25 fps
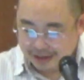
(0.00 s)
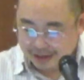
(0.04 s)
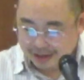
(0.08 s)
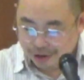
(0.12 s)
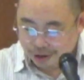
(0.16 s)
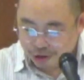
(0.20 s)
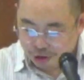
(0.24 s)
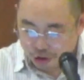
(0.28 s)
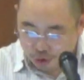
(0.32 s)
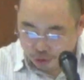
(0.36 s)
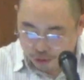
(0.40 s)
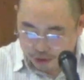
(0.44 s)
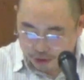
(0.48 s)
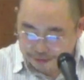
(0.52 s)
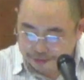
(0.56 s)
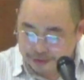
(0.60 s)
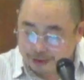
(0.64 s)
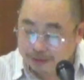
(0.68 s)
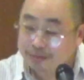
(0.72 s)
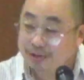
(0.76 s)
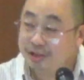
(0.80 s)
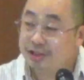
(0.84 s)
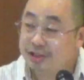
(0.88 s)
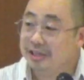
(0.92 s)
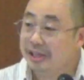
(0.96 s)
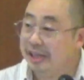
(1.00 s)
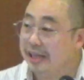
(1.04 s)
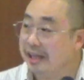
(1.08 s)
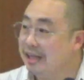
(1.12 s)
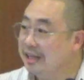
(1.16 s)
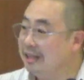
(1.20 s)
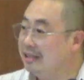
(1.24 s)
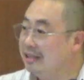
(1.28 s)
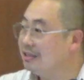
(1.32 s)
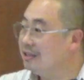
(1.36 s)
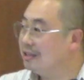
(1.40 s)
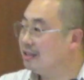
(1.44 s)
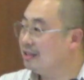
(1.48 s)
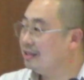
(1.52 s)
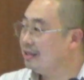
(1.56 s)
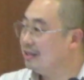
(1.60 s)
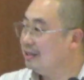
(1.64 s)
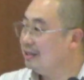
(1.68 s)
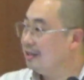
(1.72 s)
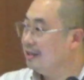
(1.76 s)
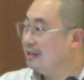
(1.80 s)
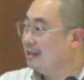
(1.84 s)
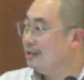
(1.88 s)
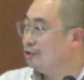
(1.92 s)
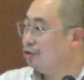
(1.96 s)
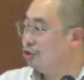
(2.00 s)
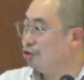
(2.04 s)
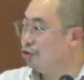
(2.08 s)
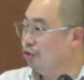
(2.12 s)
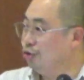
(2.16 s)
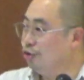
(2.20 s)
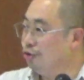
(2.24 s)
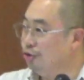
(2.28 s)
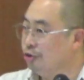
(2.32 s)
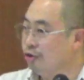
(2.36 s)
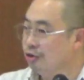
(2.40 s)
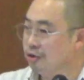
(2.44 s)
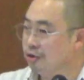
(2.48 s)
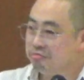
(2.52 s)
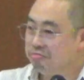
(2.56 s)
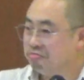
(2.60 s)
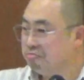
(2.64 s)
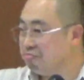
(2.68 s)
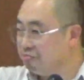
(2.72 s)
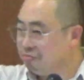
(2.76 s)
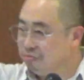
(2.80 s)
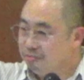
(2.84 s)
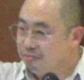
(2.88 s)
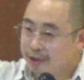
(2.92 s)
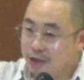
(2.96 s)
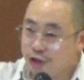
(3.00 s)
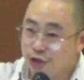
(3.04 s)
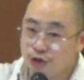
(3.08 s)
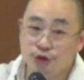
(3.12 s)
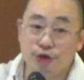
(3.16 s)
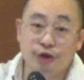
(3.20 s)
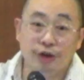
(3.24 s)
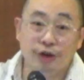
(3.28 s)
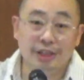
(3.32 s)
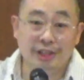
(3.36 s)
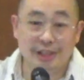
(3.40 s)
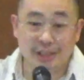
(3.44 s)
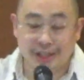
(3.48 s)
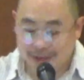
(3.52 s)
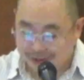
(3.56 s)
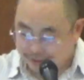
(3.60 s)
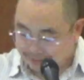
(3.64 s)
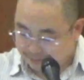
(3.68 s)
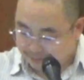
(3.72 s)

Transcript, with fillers: growing from seed to maturity.